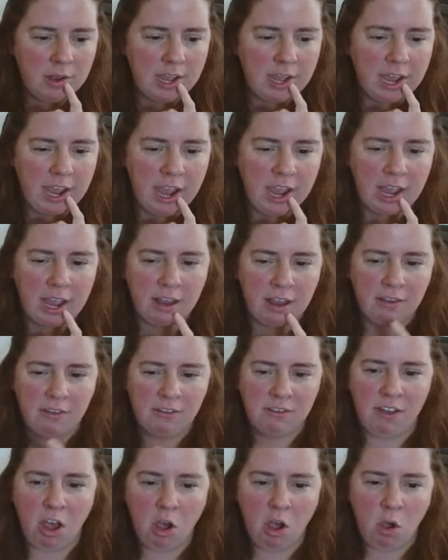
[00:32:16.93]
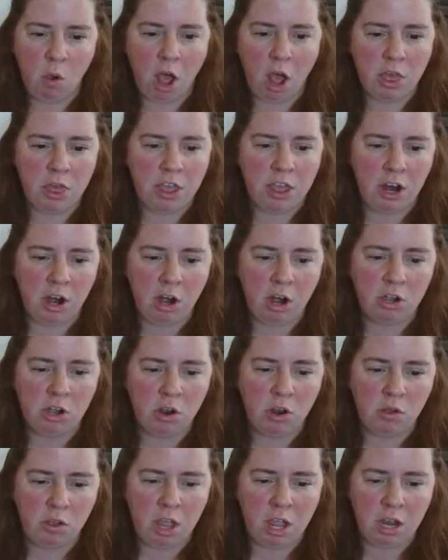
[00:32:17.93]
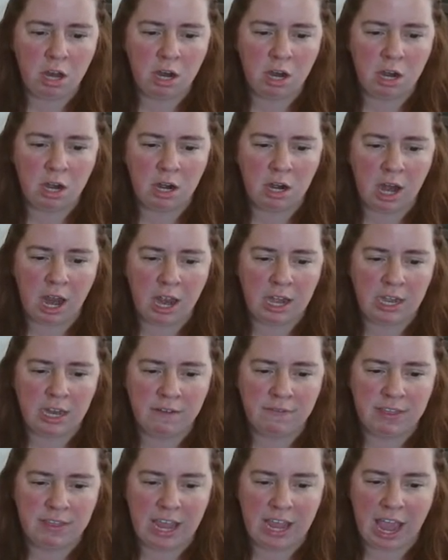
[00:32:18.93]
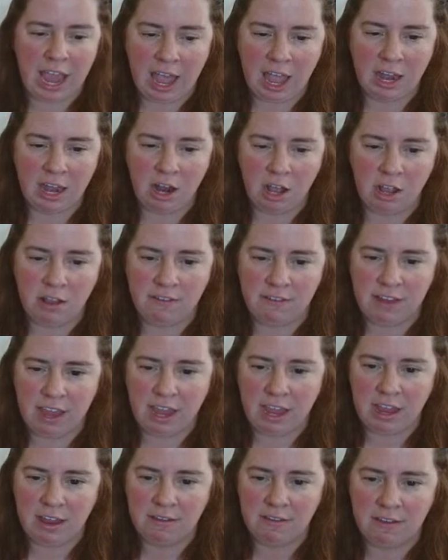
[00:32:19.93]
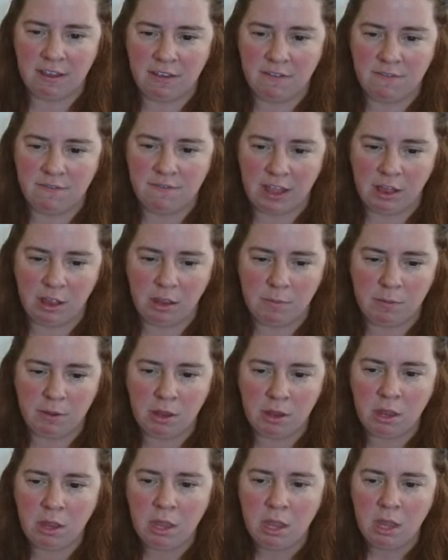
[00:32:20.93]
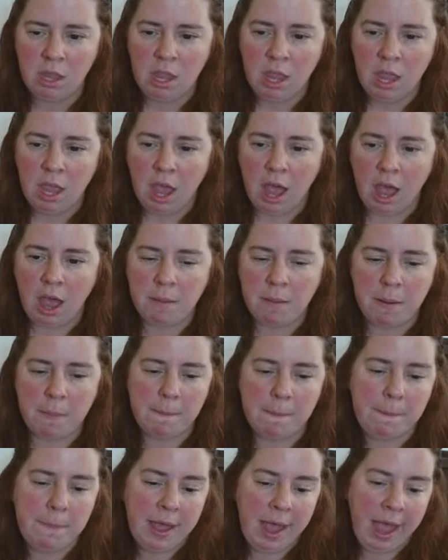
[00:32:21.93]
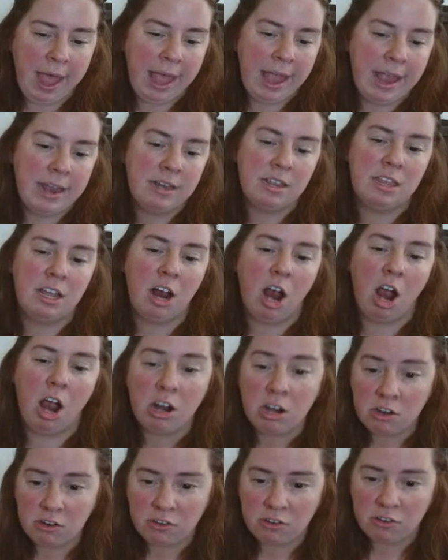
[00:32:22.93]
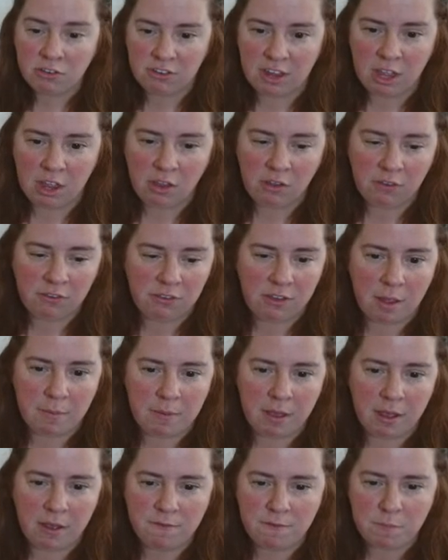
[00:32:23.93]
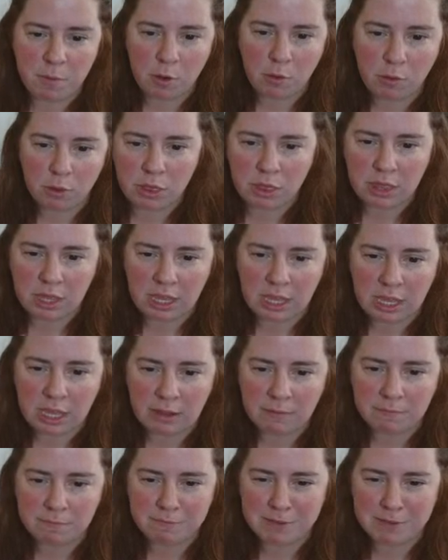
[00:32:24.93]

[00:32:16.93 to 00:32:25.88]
Okay, so there are no longer any of the add-on games available, um, but there are still some of both the